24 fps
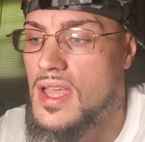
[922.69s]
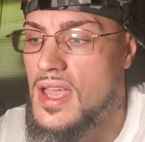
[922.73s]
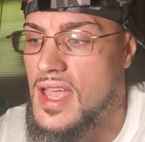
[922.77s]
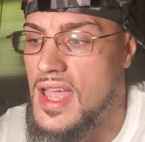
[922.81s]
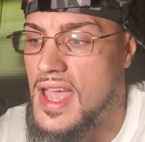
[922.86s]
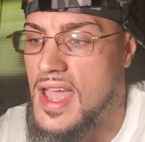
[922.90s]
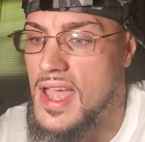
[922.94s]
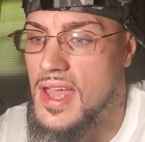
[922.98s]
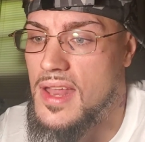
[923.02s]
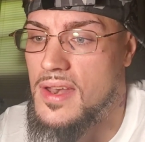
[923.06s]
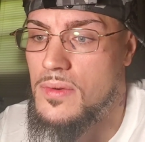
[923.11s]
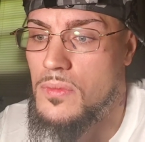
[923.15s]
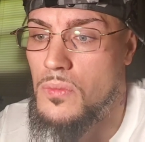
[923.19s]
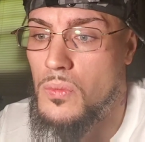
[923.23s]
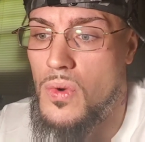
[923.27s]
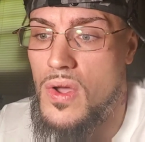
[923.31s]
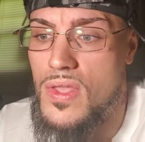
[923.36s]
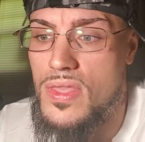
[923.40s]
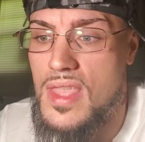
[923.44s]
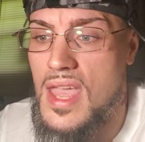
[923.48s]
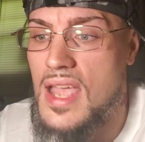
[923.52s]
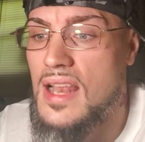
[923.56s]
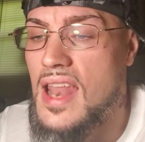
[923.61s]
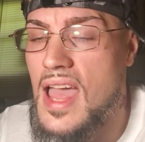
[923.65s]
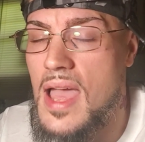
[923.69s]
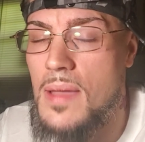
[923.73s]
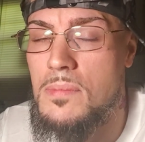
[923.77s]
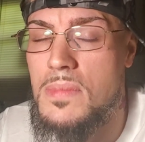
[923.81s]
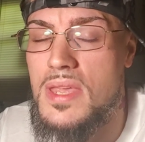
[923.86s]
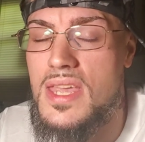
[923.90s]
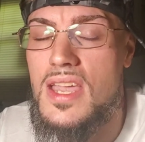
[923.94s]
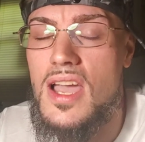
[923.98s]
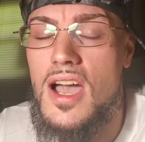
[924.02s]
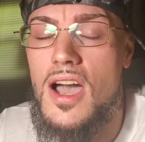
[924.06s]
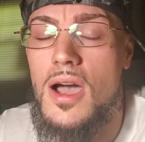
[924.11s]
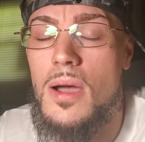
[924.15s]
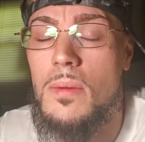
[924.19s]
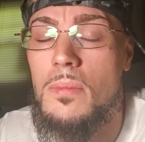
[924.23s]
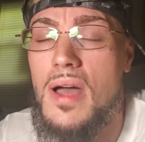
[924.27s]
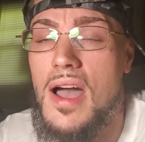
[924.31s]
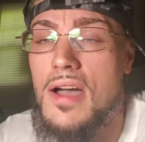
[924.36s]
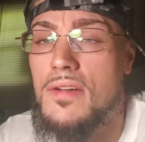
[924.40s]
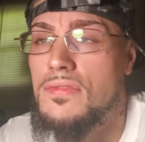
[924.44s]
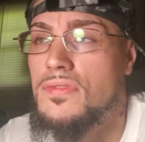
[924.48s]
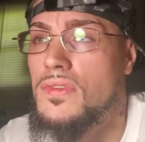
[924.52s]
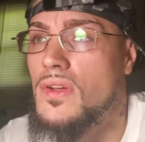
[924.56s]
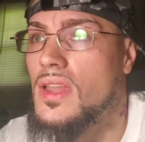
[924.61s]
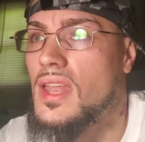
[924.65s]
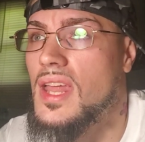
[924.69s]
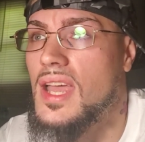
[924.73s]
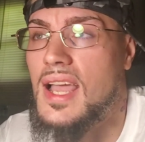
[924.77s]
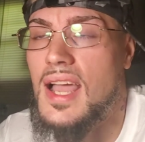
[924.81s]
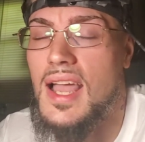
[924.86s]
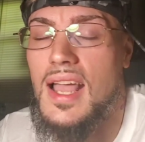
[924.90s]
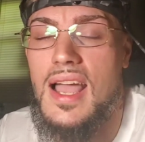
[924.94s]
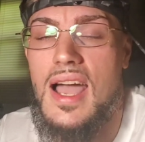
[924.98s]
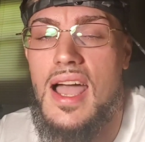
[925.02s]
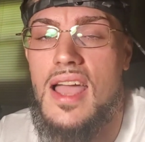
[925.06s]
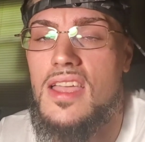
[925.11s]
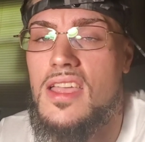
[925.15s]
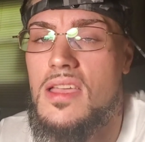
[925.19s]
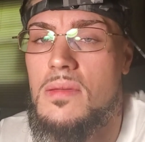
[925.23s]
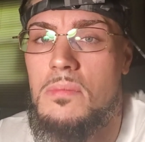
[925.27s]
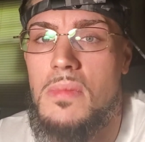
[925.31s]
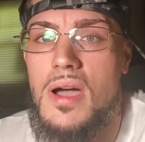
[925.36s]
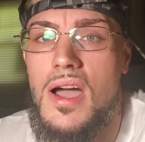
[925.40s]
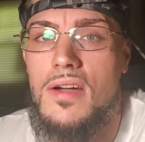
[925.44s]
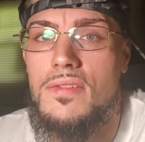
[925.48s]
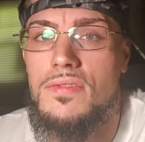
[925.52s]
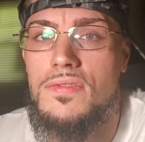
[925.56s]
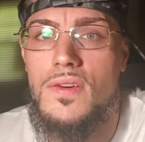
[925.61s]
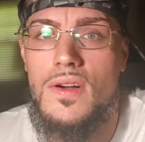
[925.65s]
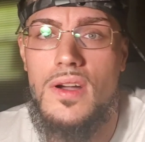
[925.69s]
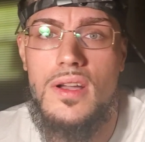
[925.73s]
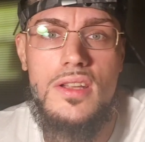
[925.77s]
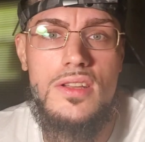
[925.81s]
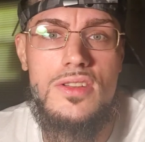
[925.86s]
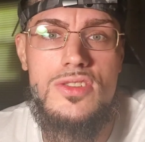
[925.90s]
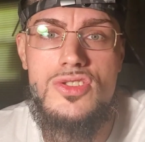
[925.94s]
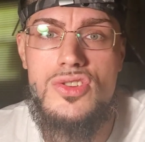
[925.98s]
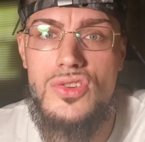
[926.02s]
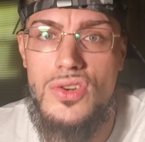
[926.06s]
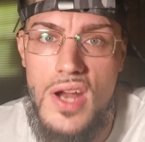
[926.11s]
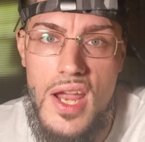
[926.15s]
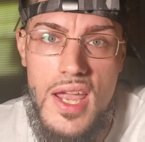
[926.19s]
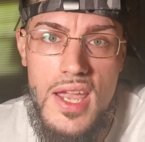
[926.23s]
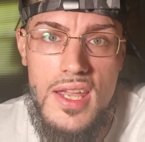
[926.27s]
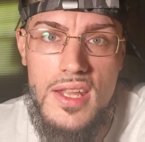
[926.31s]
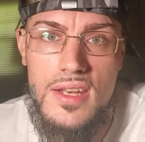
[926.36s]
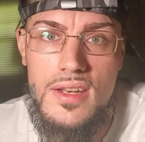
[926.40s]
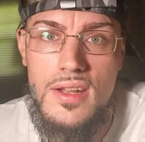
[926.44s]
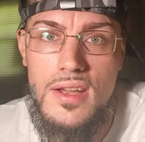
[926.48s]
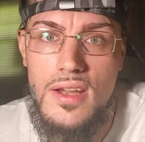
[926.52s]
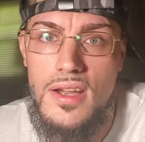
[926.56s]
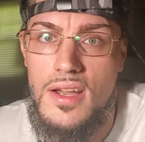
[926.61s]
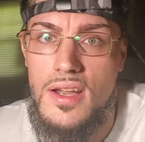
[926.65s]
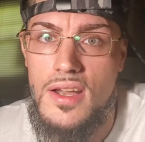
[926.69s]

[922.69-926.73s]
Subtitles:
And when they let me up, I felt like I got hit by a fucking train.